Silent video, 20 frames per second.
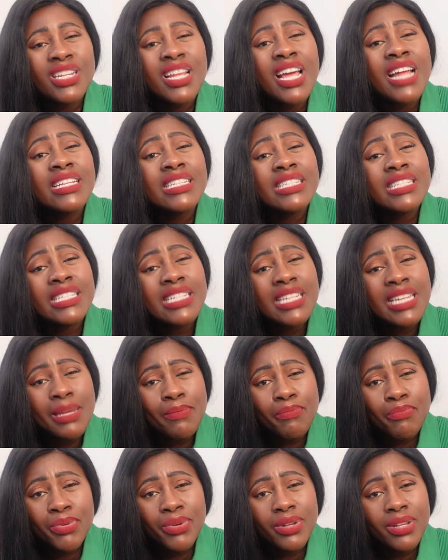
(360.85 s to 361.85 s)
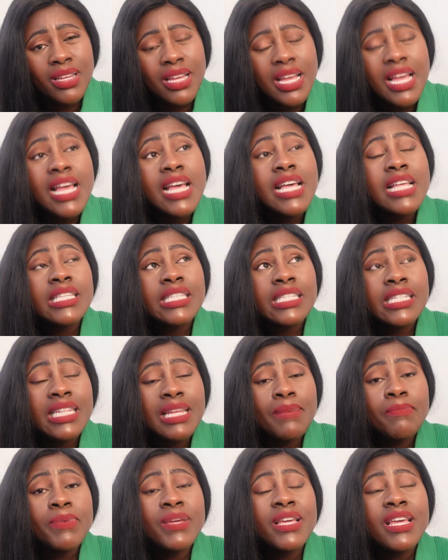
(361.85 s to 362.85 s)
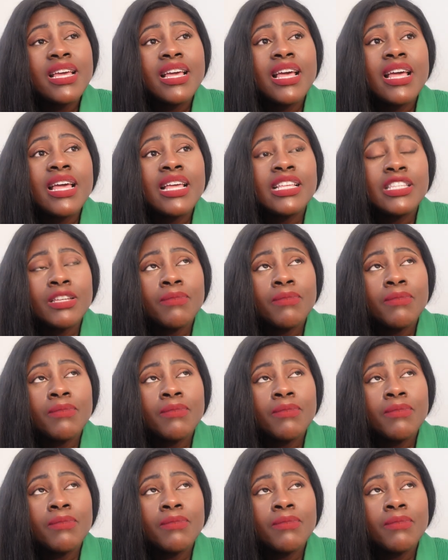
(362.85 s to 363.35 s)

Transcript: and sleep is